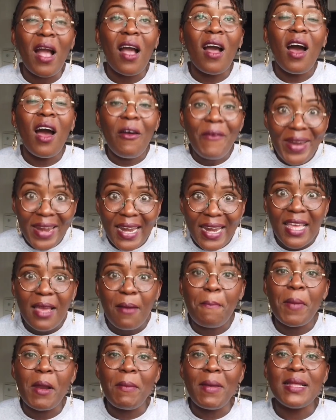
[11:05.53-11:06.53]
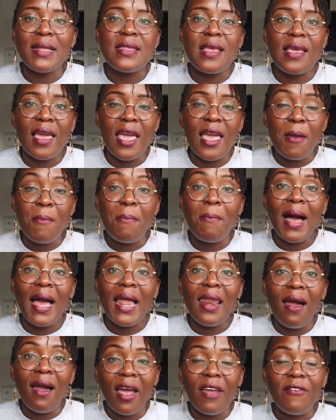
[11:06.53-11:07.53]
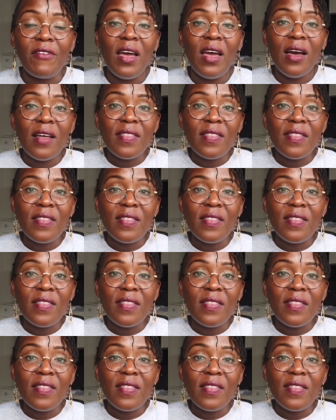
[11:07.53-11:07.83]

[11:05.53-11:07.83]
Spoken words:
currently implementing in my life